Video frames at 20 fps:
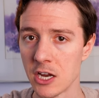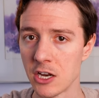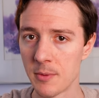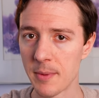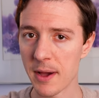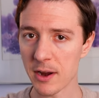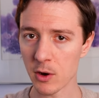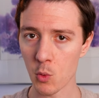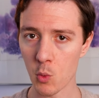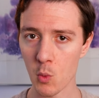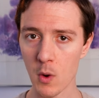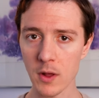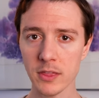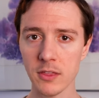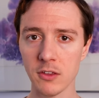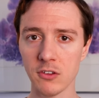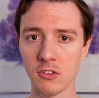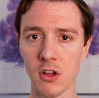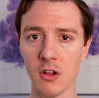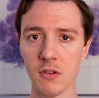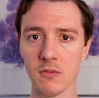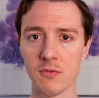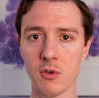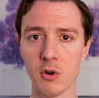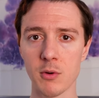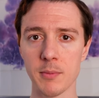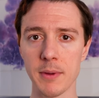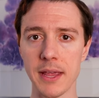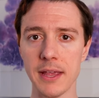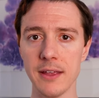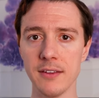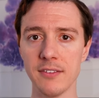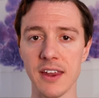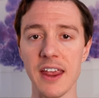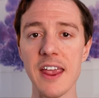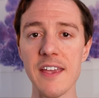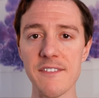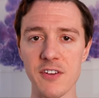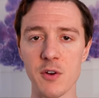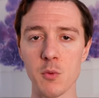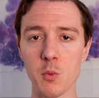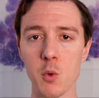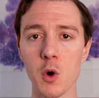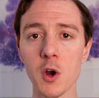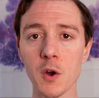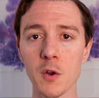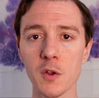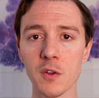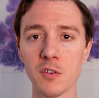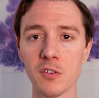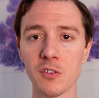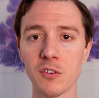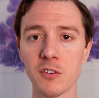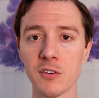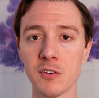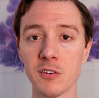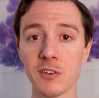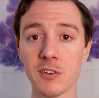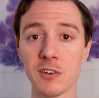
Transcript: no matter what the song form is, if it works,